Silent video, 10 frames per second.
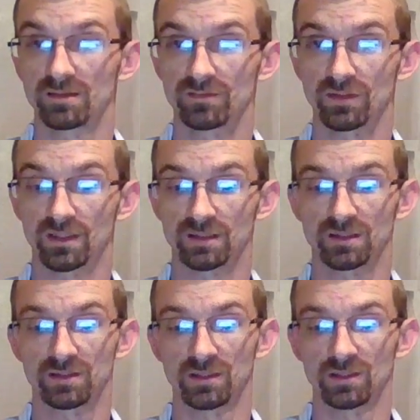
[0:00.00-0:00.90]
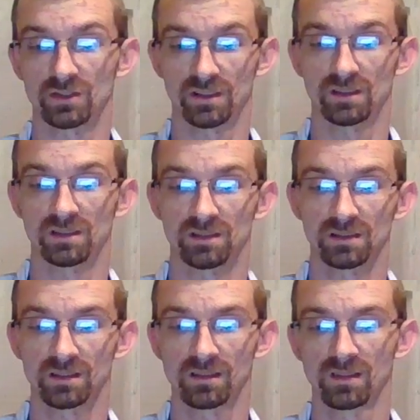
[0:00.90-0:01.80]
for
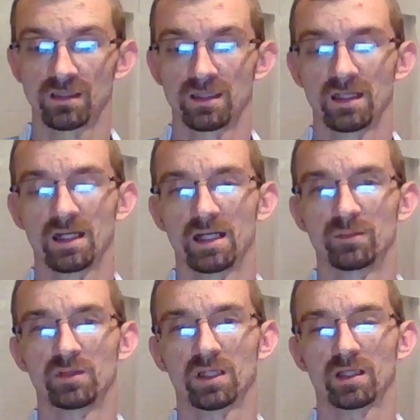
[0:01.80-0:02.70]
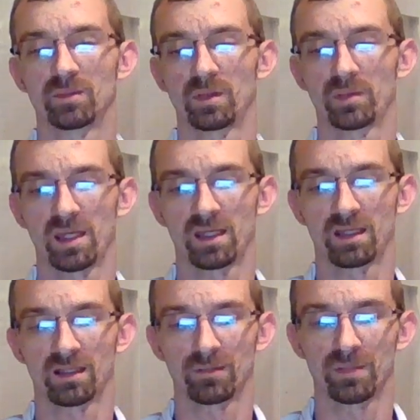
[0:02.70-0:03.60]
institutions, you're going to be paying